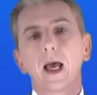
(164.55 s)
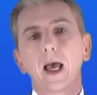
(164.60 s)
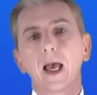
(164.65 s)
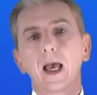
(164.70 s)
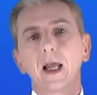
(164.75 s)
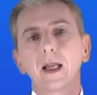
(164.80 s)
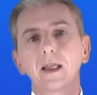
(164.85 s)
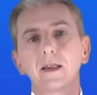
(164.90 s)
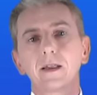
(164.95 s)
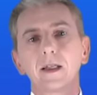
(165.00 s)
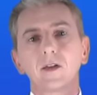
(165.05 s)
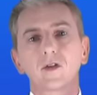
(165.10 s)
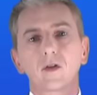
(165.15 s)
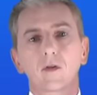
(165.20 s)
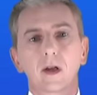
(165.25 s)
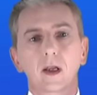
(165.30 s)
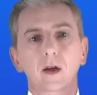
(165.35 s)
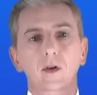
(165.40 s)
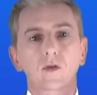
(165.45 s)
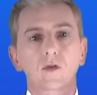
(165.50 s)
LEDs are
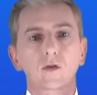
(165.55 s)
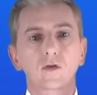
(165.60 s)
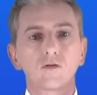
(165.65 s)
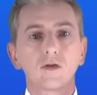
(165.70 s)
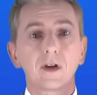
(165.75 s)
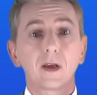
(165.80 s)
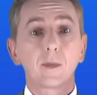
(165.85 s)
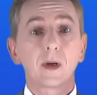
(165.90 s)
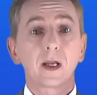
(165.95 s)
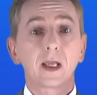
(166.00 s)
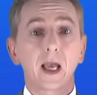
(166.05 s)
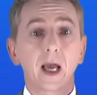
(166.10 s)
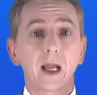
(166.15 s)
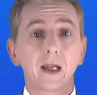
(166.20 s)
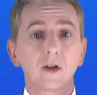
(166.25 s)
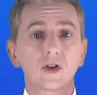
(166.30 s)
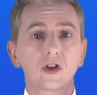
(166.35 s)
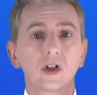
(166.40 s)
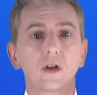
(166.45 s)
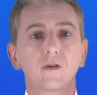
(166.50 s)
an extremely
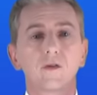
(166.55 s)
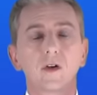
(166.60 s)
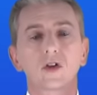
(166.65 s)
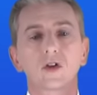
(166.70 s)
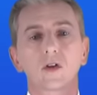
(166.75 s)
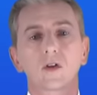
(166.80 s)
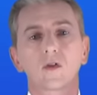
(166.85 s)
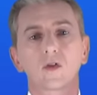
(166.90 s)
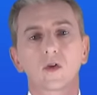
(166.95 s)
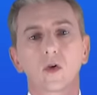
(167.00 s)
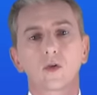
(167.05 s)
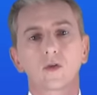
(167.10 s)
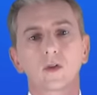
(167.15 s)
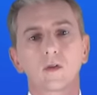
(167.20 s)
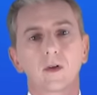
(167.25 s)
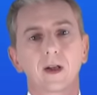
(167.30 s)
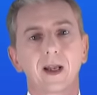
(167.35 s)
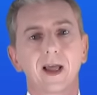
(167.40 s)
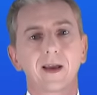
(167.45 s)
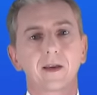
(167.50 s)
energy-efficient source
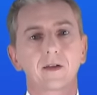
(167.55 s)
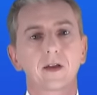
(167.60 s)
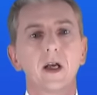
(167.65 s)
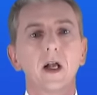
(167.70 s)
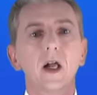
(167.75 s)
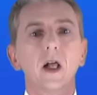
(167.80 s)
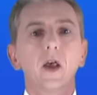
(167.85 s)
of light,